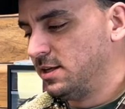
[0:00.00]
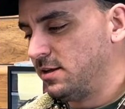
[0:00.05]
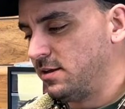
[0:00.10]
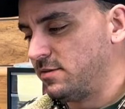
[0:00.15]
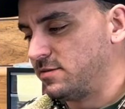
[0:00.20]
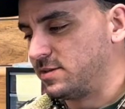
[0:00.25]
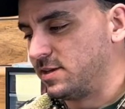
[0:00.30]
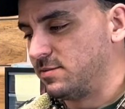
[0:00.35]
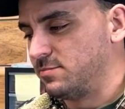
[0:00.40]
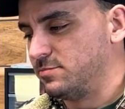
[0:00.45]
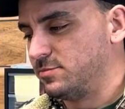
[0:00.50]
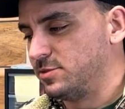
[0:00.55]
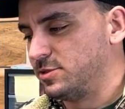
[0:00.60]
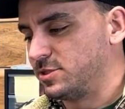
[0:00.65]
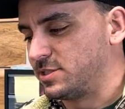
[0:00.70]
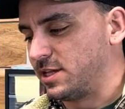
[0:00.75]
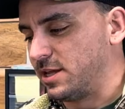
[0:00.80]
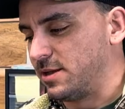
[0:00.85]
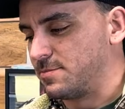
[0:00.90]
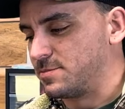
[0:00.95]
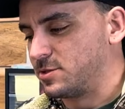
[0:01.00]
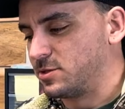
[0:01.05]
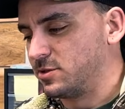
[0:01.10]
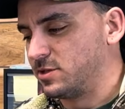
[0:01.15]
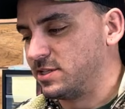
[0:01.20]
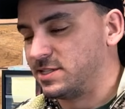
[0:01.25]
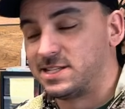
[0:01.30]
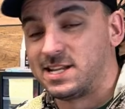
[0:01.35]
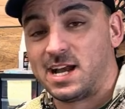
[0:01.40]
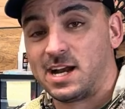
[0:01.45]
if something just
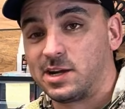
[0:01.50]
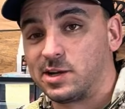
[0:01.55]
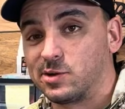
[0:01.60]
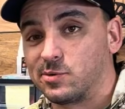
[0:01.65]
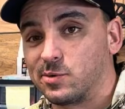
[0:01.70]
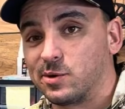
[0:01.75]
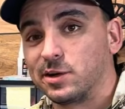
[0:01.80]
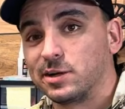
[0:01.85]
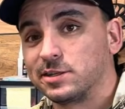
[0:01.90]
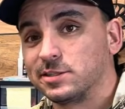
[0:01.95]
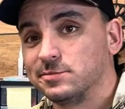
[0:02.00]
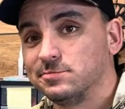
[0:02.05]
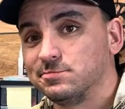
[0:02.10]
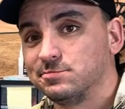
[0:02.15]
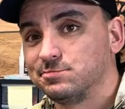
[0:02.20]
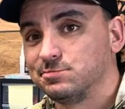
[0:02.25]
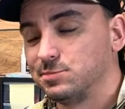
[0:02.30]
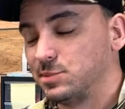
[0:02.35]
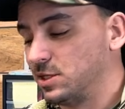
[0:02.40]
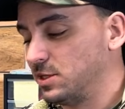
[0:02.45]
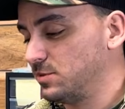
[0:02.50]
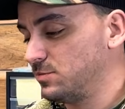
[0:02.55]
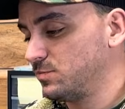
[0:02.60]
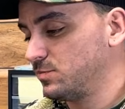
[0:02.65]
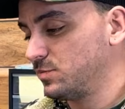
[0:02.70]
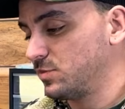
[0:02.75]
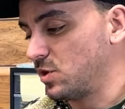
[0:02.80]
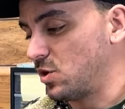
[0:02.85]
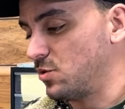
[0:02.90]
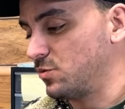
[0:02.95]
absolutely is not going to work, but
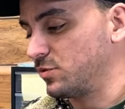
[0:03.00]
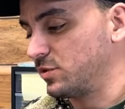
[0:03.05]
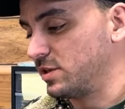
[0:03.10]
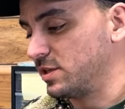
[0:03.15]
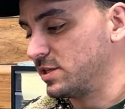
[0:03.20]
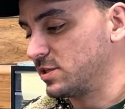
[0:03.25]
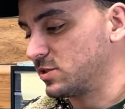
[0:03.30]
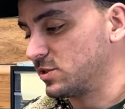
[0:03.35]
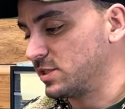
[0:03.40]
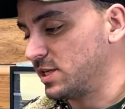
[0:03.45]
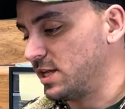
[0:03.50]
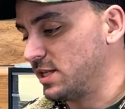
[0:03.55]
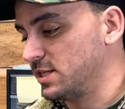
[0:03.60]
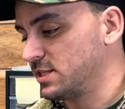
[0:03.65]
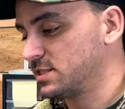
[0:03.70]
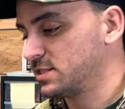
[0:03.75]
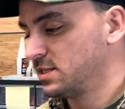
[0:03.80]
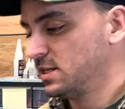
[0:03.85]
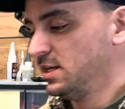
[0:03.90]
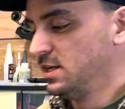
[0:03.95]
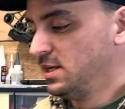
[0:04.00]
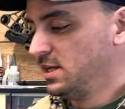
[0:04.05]
hopefully this will tell us.